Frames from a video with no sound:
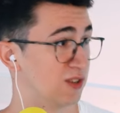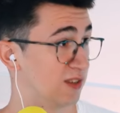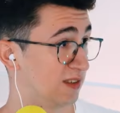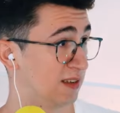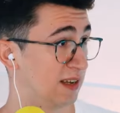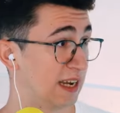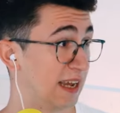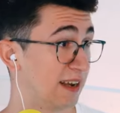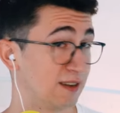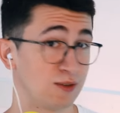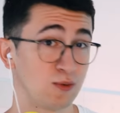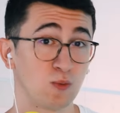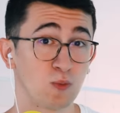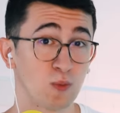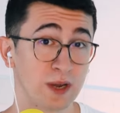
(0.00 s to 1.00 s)
which is, again,
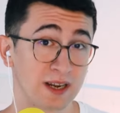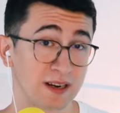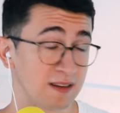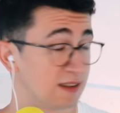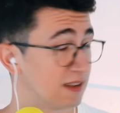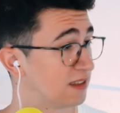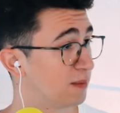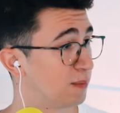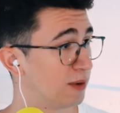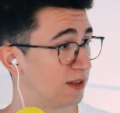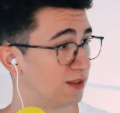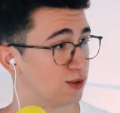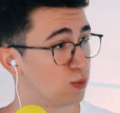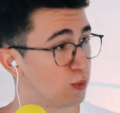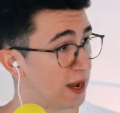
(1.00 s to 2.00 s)
a twin
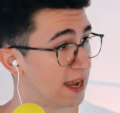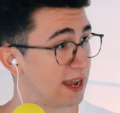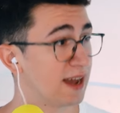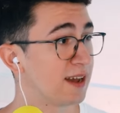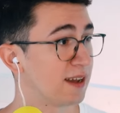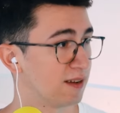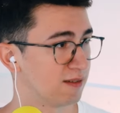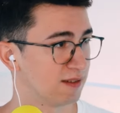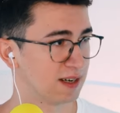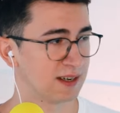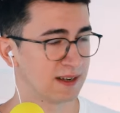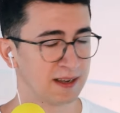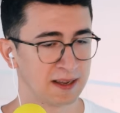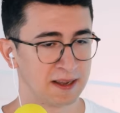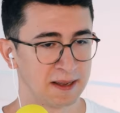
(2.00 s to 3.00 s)
discipline to AI,
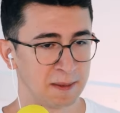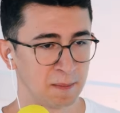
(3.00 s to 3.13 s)
right?